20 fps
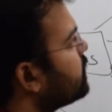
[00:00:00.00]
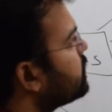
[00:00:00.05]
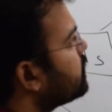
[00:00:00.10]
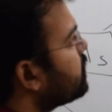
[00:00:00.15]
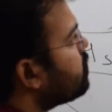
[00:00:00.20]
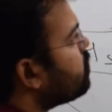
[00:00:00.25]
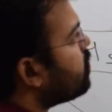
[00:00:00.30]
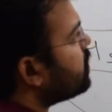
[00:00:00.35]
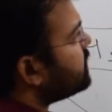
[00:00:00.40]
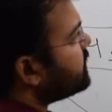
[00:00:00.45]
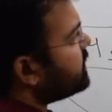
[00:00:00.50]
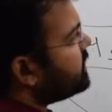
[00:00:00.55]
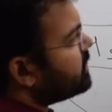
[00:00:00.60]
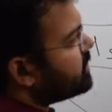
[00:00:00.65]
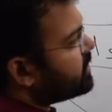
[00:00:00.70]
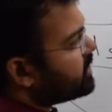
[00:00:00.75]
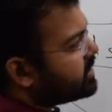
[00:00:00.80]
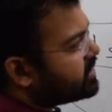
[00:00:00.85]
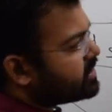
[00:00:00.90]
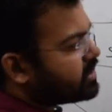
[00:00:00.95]
Now what
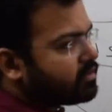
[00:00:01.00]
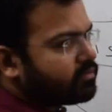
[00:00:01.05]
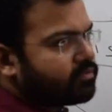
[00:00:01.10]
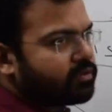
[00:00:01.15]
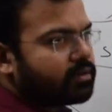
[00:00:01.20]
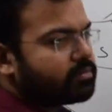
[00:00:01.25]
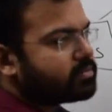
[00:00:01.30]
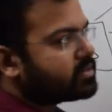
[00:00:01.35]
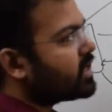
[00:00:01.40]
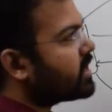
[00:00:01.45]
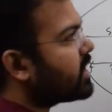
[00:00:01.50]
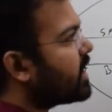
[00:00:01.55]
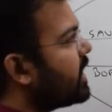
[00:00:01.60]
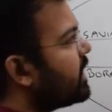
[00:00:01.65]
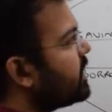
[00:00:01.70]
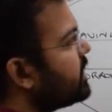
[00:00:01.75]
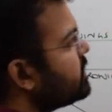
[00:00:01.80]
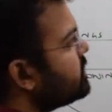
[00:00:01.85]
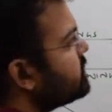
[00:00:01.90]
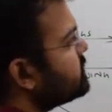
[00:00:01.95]
in return firms are
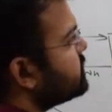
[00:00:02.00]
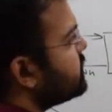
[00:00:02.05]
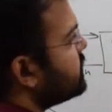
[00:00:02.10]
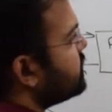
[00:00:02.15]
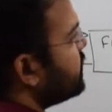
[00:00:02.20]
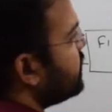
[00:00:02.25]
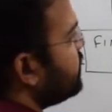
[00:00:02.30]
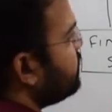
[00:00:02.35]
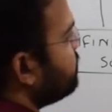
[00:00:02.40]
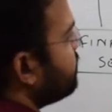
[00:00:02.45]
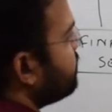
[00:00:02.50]
getting? Generally